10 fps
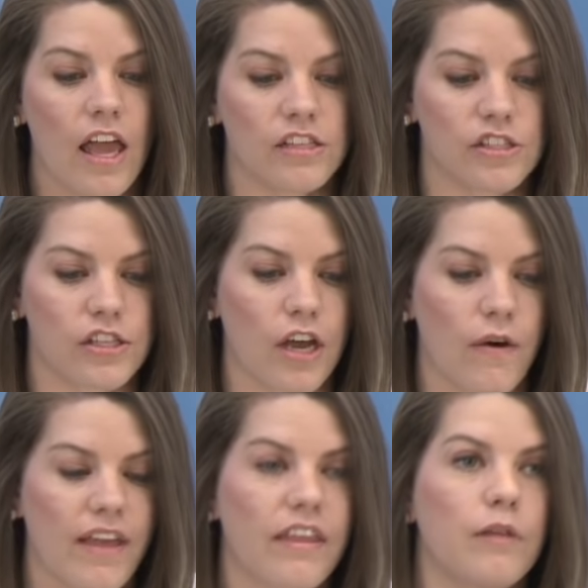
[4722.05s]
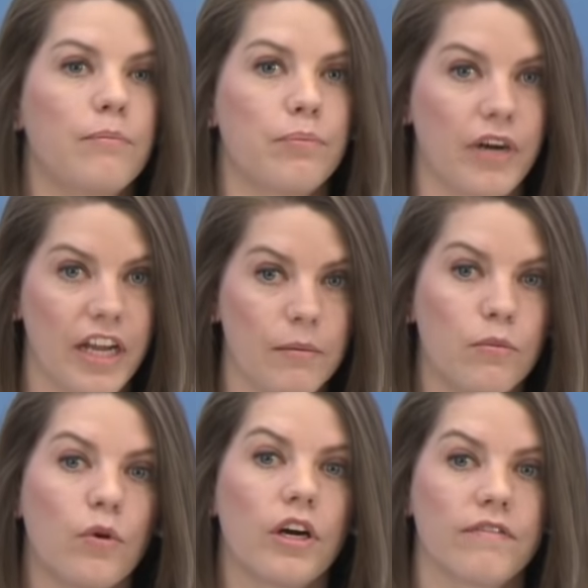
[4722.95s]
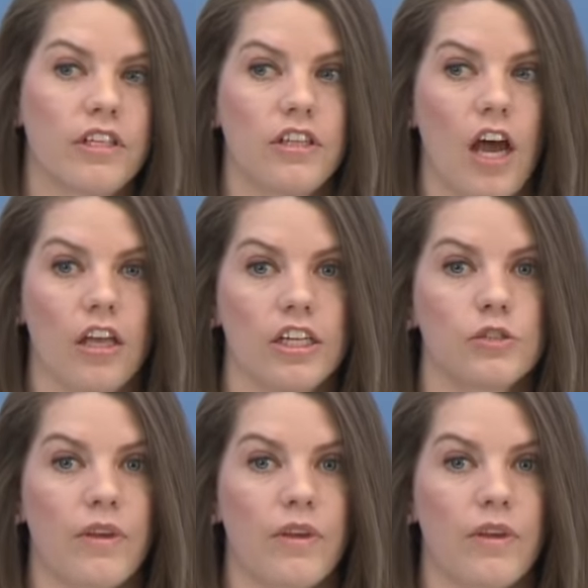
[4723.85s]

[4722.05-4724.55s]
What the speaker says: And so I think bringing more of the dollars